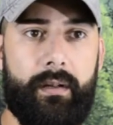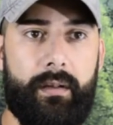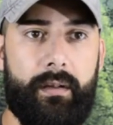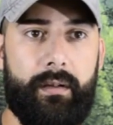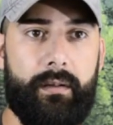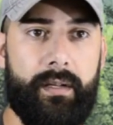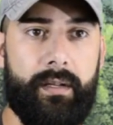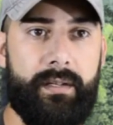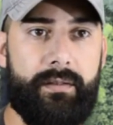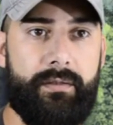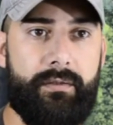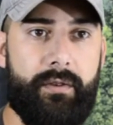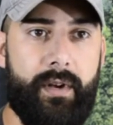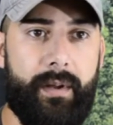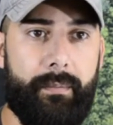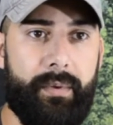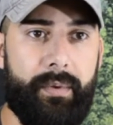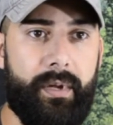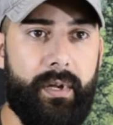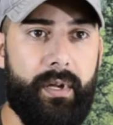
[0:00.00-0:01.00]
Clean
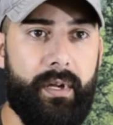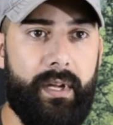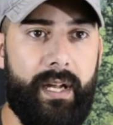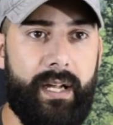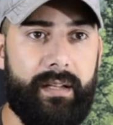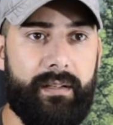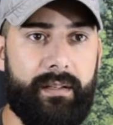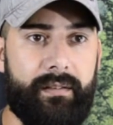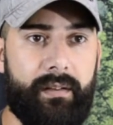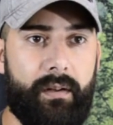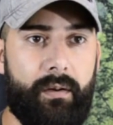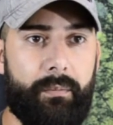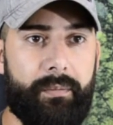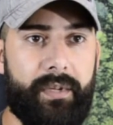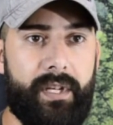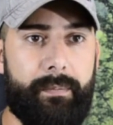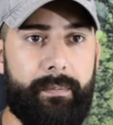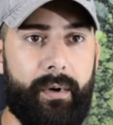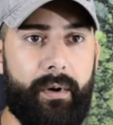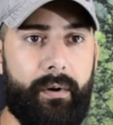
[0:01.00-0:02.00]
Strip. Got this at Home
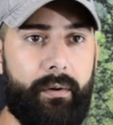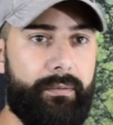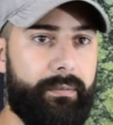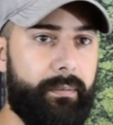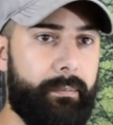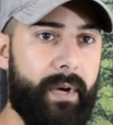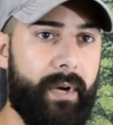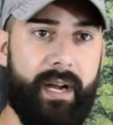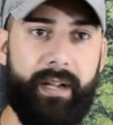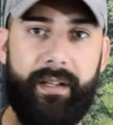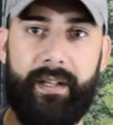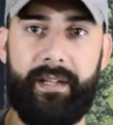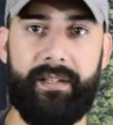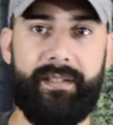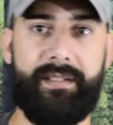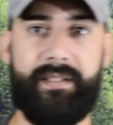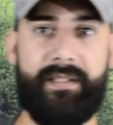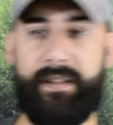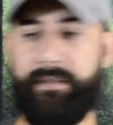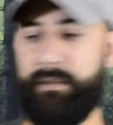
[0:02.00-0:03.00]
Depot for probably like
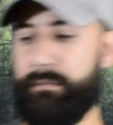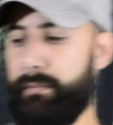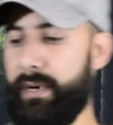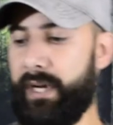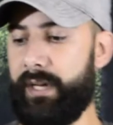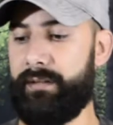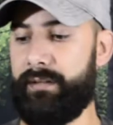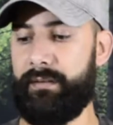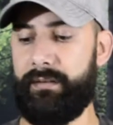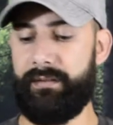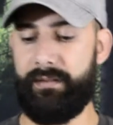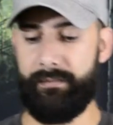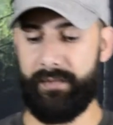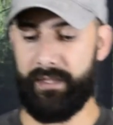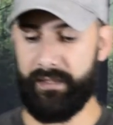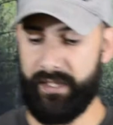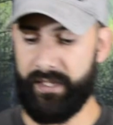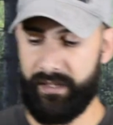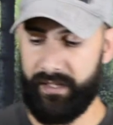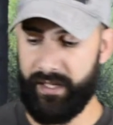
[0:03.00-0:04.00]
$7 or something
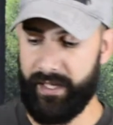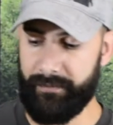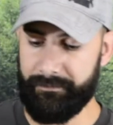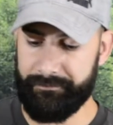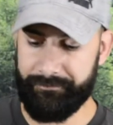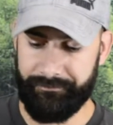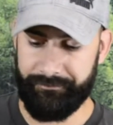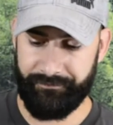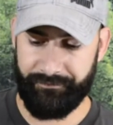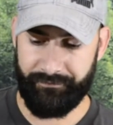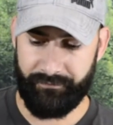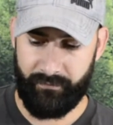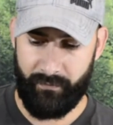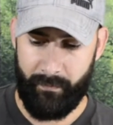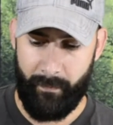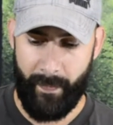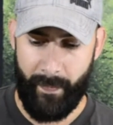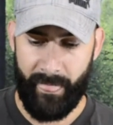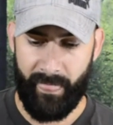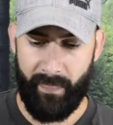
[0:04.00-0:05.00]
like that.
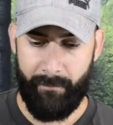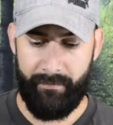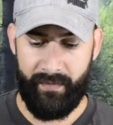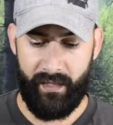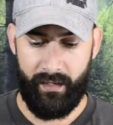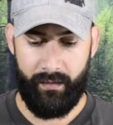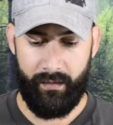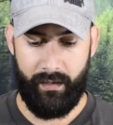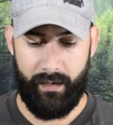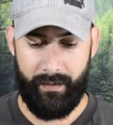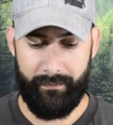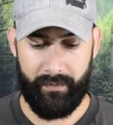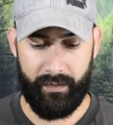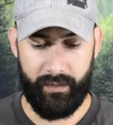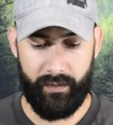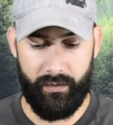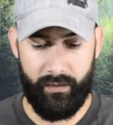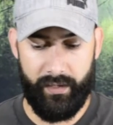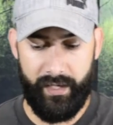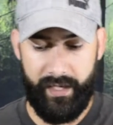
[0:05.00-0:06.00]
I'm going to
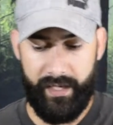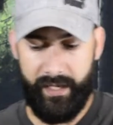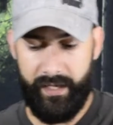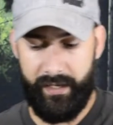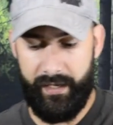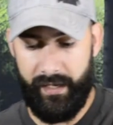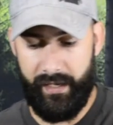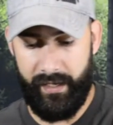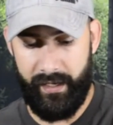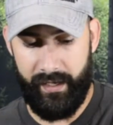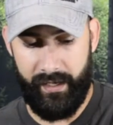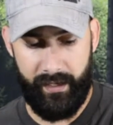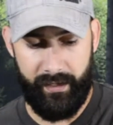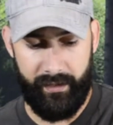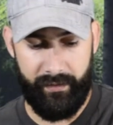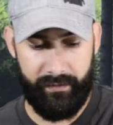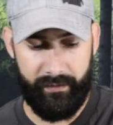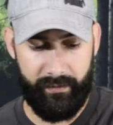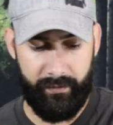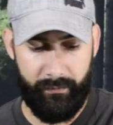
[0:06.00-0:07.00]
go ahead
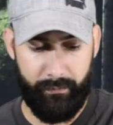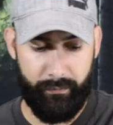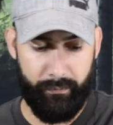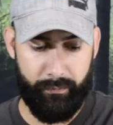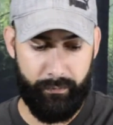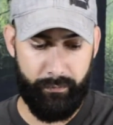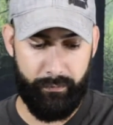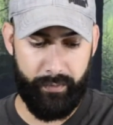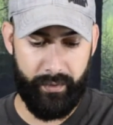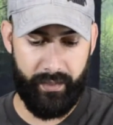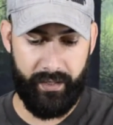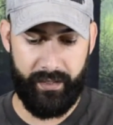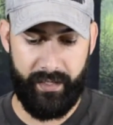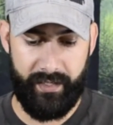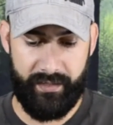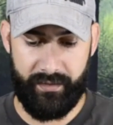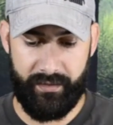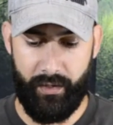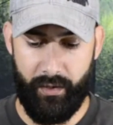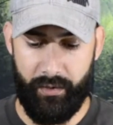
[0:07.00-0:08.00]
and put a
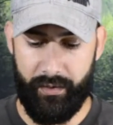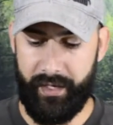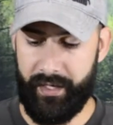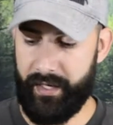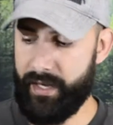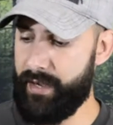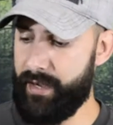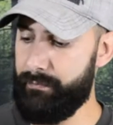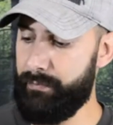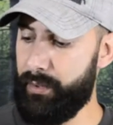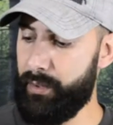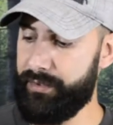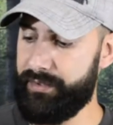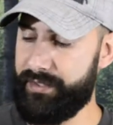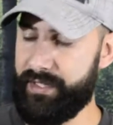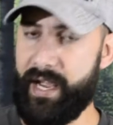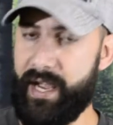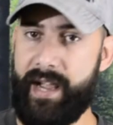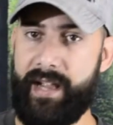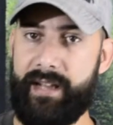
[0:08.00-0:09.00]
nice coating on both
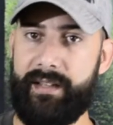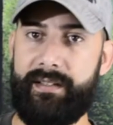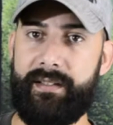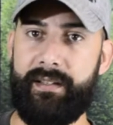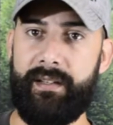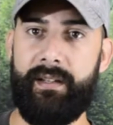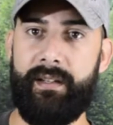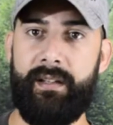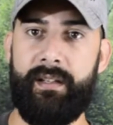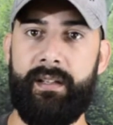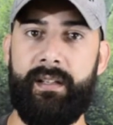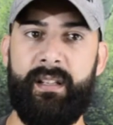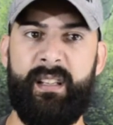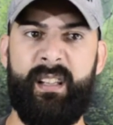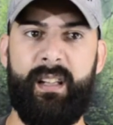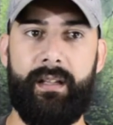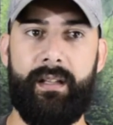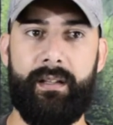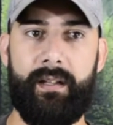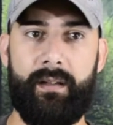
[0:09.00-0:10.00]
sides
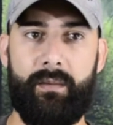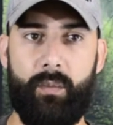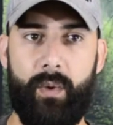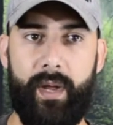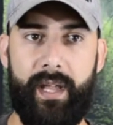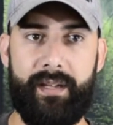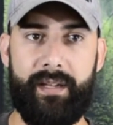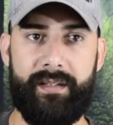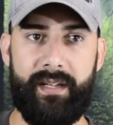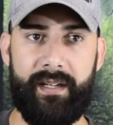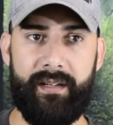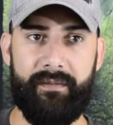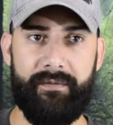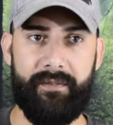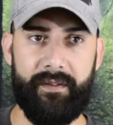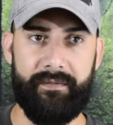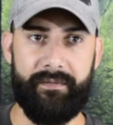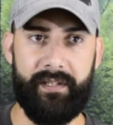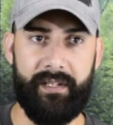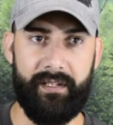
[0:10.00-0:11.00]
and then wait 10 to
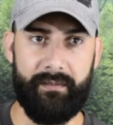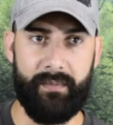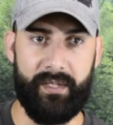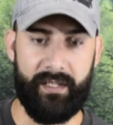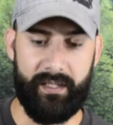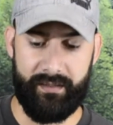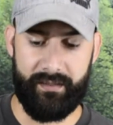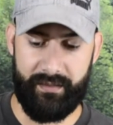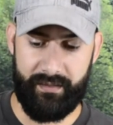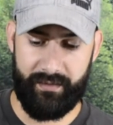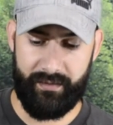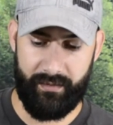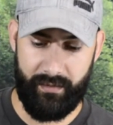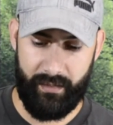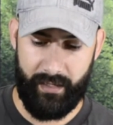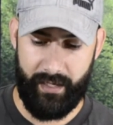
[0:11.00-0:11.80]
15 minutes